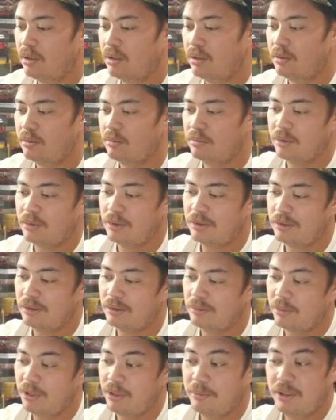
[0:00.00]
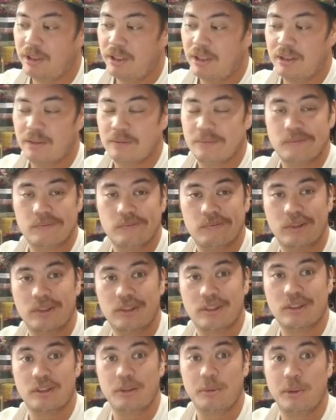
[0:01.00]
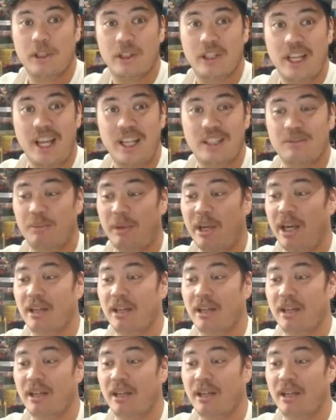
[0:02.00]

Oh, maybe not. This is going to be our last